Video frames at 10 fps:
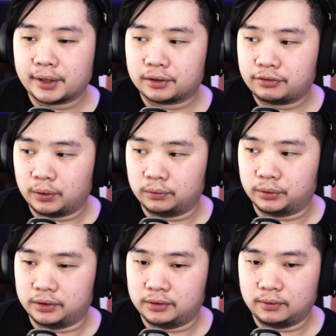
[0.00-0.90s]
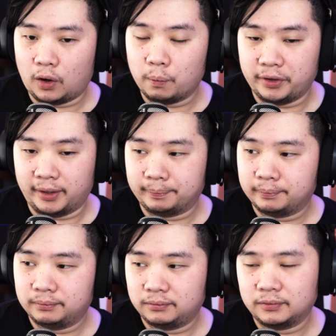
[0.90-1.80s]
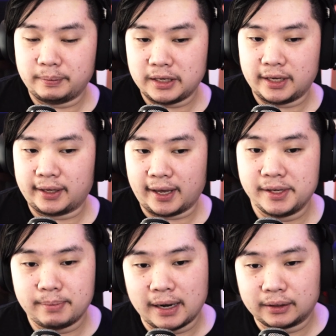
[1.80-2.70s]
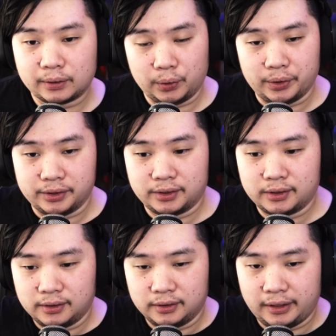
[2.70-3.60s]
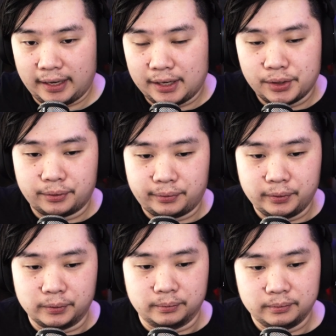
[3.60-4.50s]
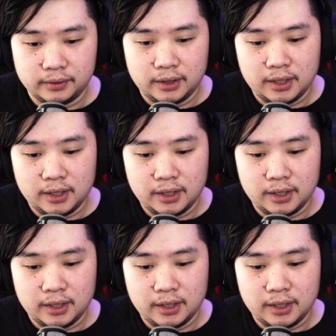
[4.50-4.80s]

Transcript: microphone would open up, meaning any background noise in your room